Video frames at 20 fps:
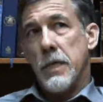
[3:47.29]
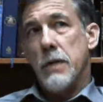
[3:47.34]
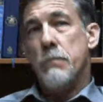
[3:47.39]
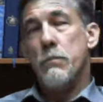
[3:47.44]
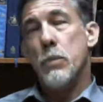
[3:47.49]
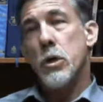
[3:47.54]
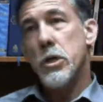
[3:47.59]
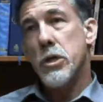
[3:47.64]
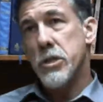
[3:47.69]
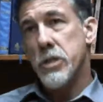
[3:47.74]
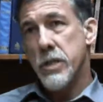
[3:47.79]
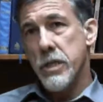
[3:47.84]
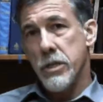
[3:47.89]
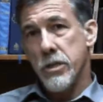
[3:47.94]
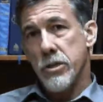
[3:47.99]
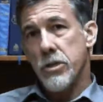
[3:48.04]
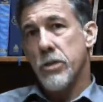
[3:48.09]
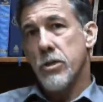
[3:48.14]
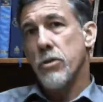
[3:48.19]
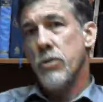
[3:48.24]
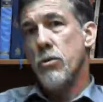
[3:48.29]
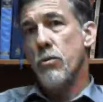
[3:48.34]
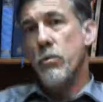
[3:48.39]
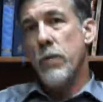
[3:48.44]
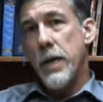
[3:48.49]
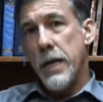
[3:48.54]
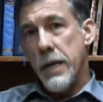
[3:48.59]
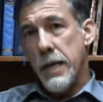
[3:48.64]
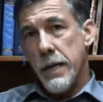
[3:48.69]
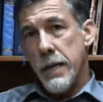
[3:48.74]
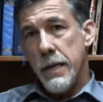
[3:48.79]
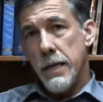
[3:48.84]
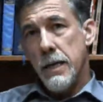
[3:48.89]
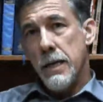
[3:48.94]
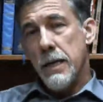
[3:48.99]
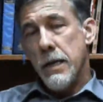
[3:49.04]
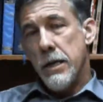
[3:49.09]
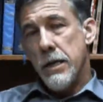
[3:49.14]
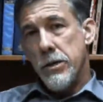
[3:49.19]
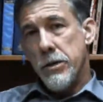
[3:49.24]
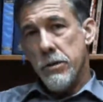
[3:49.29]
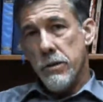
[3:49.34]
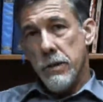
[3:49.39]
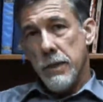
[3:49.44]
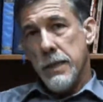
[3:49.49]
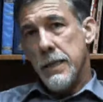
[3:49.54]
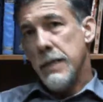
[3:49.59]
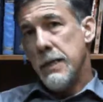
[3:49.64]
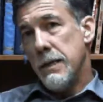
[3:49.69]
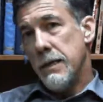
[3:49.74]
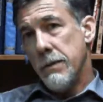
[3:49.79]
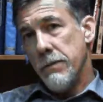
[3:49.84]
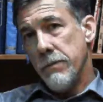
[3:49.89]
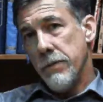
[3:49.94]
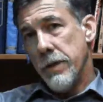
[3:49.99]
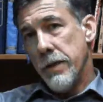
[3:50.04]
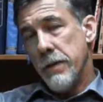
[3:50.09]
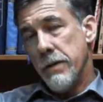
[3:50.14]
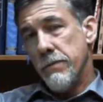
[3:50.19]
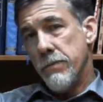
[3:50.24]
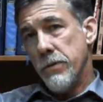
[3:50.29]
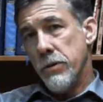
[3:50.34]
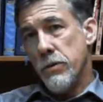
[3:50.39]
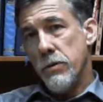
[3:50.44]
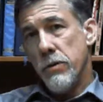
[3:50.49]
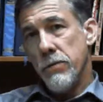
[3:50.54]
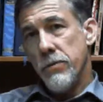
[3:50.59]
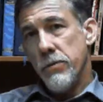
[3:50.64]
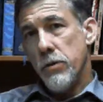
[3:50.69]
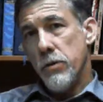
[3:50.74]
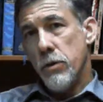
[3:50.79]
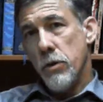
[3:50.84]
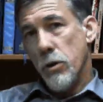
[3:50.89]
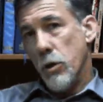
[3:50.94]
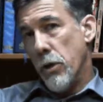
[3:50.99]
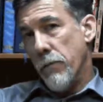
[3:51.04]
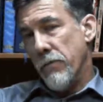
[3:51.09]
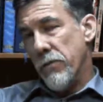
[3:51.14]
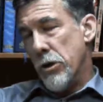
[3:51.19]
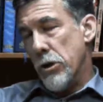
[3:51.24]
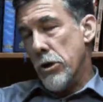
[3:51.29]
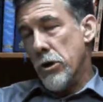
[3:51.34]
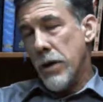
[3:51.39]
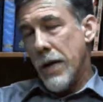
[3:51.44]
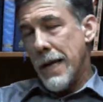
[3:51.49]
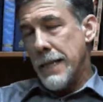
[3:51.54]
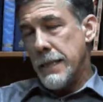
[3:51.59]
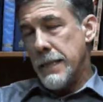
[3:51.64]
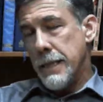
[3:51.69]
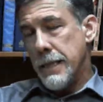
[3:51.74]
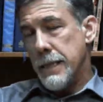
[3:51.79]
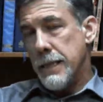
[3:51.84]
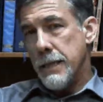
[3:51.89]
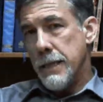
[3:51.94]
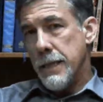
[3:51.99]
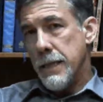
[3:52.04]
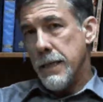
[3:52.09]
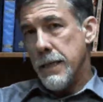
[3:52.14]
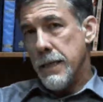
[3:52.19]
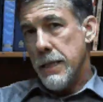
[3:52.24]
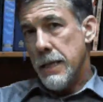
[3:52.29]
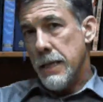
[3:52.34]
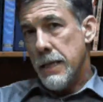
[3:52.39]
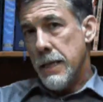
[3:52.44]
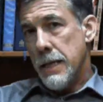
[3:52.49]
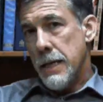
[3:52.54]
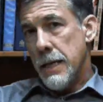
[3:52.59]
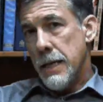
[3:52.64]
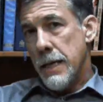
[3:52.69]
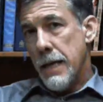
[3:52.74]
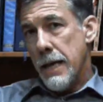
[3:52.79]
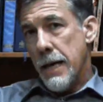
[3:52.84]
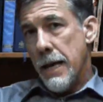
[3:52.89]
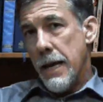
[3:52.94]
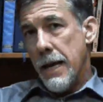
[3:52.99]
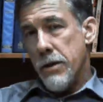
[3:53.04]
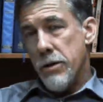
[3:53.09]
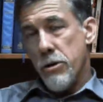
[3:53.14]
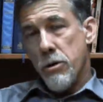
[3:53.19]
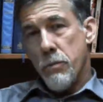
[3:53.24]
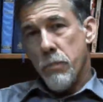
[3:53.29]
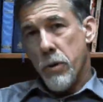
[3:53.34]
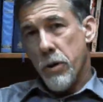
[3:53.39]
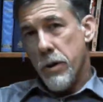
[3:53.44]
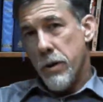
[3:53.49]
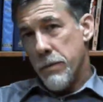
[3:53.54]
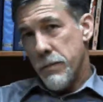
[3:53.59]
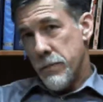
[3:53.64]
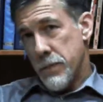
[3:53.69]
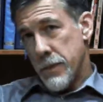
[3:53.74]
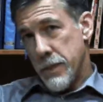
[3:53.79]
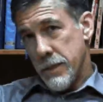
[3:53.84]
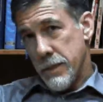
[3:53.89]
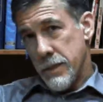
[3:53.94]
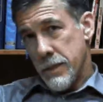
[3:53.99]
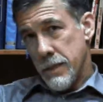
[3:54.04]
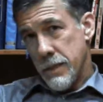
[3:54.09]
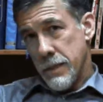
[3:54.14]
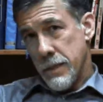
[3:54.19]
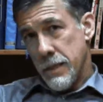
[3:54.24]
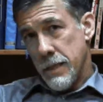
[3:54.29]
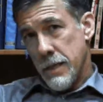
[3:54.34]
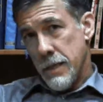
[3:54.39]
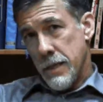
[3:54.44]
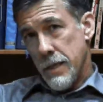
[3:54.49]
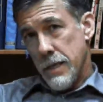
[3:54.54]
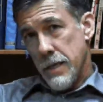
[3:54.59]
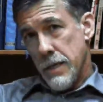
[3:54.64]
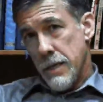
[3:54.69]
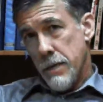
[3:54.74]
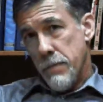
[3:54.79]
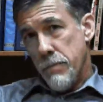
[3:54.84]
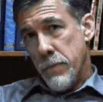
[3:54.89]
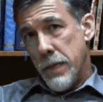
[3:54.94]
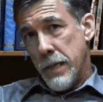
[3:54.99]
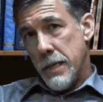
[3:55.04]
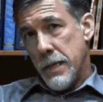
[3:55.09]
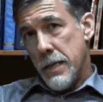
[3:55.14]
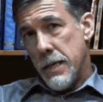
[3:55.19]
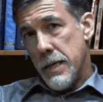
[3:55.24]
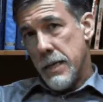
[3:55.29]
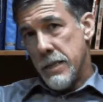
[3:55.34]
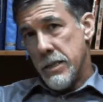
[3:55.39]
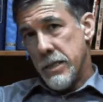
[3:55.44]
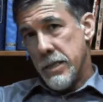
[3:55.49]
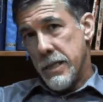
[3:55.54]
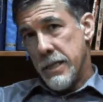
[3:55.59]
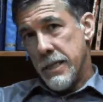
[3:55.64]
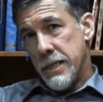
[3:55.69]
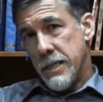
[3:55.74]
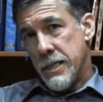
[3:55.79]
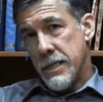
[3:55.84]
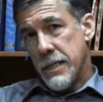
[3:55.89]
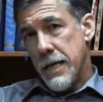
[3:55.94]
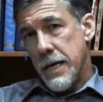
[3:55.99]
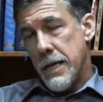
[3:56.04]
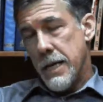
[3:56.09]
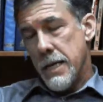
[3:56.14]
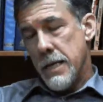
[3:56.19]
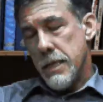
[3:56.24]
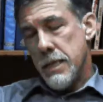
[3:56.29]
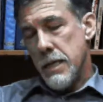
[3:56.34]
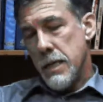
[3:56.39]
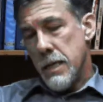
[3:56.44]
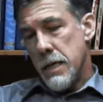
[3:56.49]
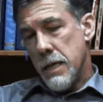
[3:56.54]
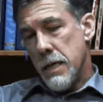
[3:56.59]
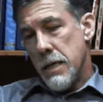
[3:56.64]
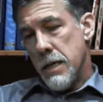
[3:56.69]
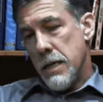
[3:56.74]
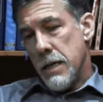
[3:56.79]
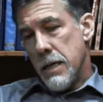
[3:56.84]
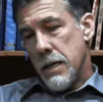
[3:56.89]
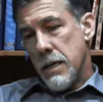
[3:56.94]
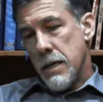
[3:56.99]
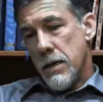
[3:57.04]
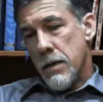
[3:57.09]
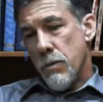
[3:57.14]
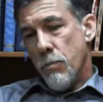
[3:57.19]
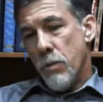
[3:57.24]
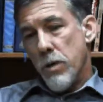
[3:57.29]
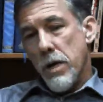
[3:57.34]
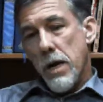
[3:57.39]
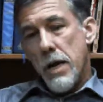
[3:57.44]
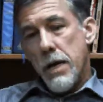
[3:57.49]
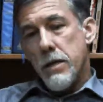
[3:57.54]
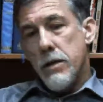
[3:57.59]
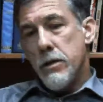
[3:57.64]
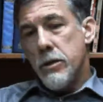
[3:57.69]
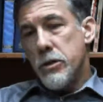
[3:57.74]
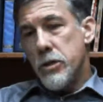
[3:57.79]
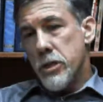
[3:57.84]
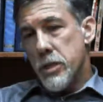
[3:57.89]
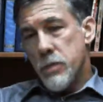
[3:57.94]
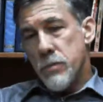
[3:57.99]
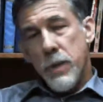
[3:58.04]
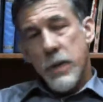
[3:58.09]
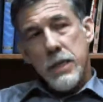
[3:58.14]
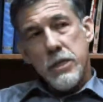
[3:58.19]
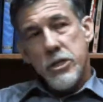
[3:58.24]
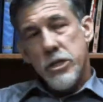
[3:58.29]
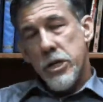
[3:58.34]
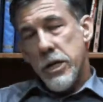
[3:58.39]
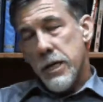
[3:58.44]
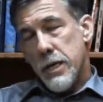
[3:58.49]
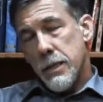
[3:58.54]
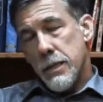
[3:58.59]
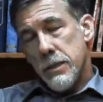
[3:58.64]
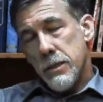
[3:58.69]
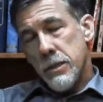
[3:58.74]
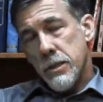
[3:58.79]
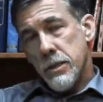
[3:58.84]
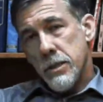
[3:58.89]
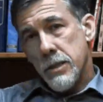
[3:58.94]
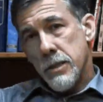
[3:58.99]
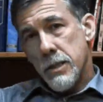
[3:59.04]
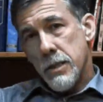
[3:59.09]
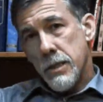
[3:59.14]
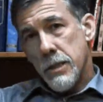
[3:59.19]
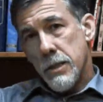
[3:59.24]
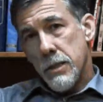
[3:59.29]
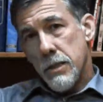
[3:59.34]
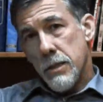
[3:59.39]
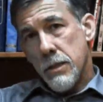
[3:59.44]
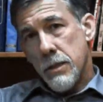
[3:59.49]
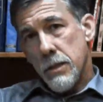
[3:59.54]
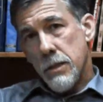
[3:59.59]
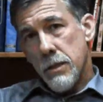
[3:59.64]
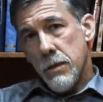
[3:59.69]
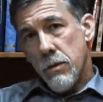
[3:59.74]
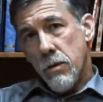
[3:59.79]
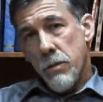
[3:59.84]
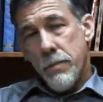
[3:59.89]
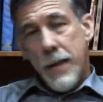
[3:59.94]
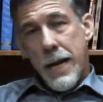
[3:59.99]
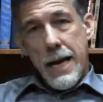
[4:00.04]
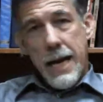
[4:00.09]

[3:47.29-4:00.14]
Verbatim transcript: immerses the way you live in a view of, of your identity and your purpose because it's saying we're not here just by chance or by